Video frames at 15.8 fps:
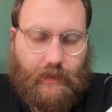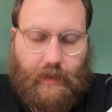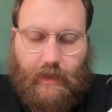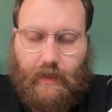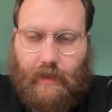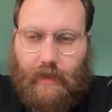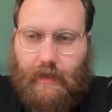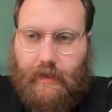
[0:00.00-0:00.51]

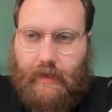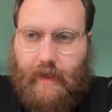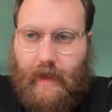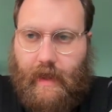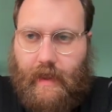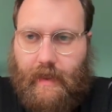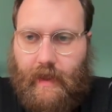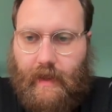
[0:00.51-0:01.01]

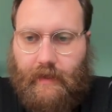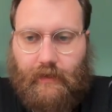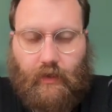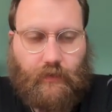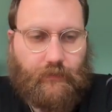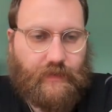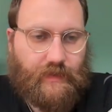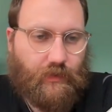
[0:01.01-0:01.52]
and then
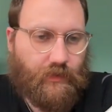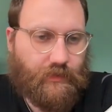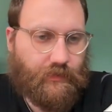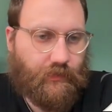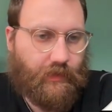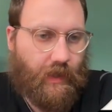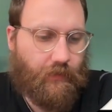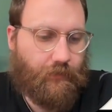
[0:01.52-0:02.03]
obviously also
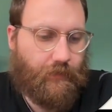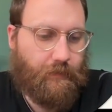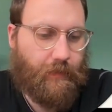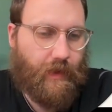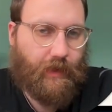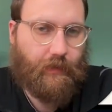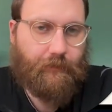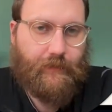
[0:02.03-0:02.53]
gather
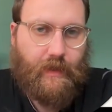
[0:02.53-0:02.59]
feedback.